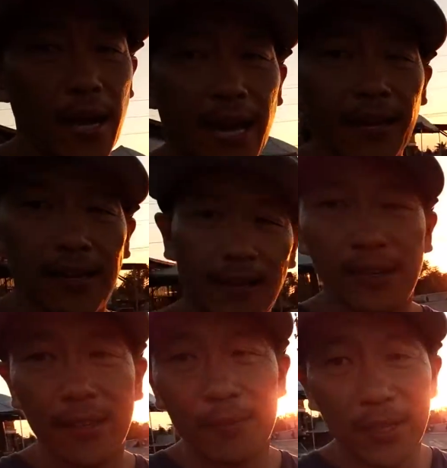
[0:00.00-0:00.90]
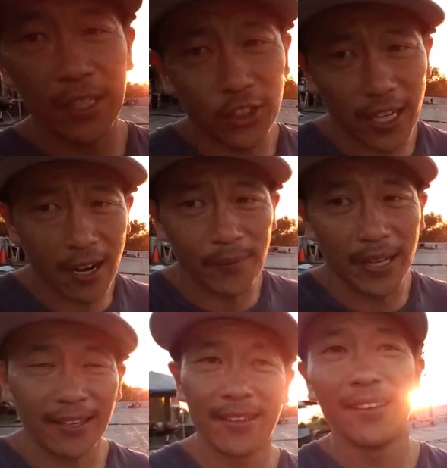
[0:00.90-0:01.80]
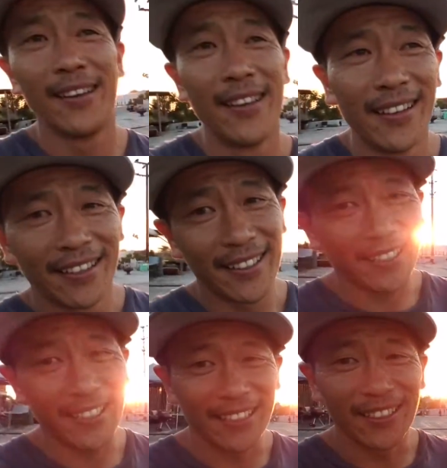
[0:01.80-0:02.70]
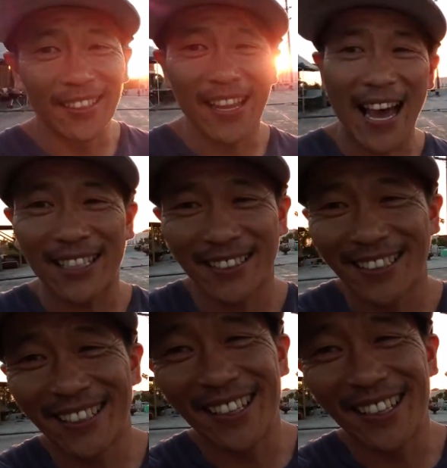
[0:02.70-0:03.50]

All right, me and Jeremy. Getting the last